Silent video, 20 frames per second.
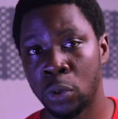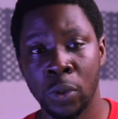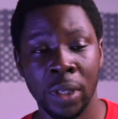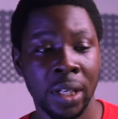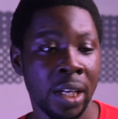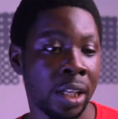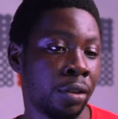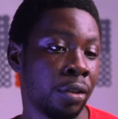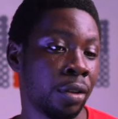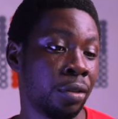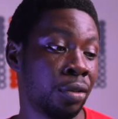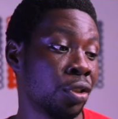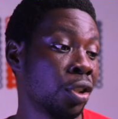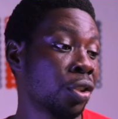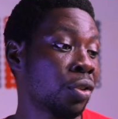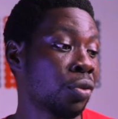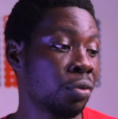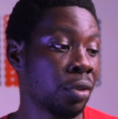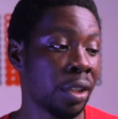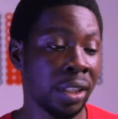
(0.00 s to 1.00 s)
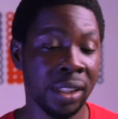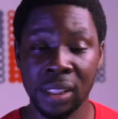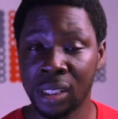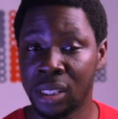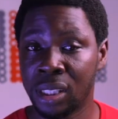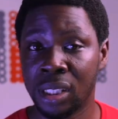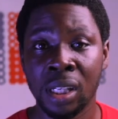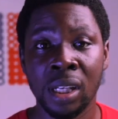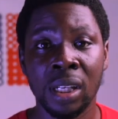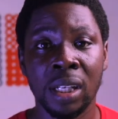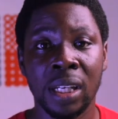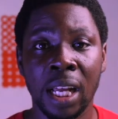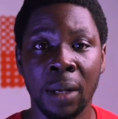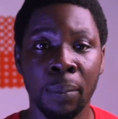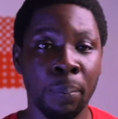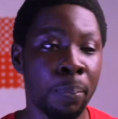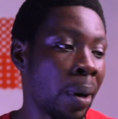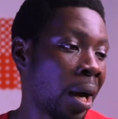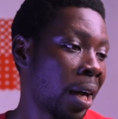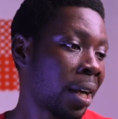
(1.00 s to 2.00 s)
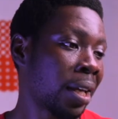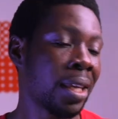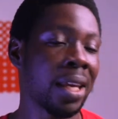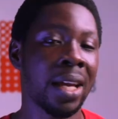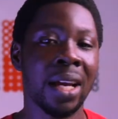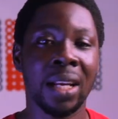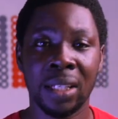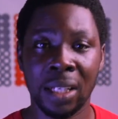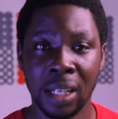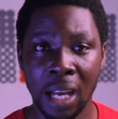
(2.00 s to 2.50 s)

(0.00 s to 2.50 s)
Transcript: whether you're just raising that backyard